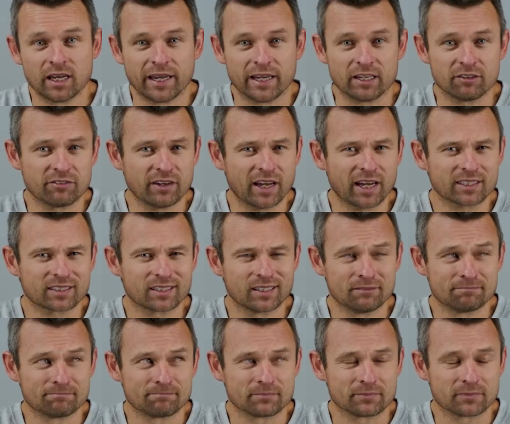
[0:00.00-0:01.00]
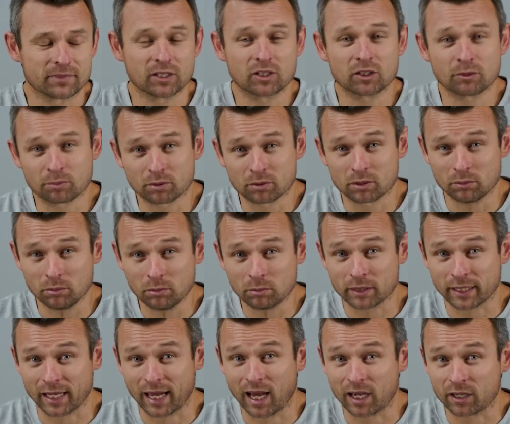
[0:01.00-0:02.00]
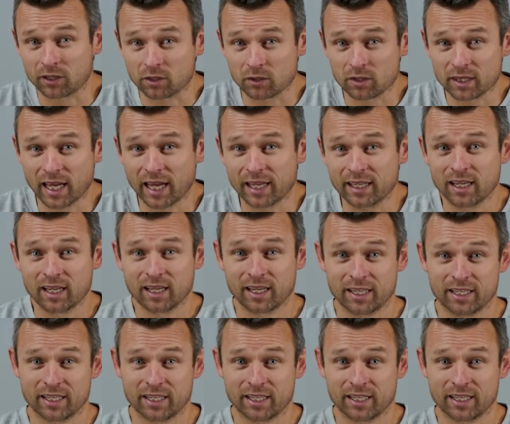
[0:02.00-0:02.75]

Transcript: In fact, you could probably argue that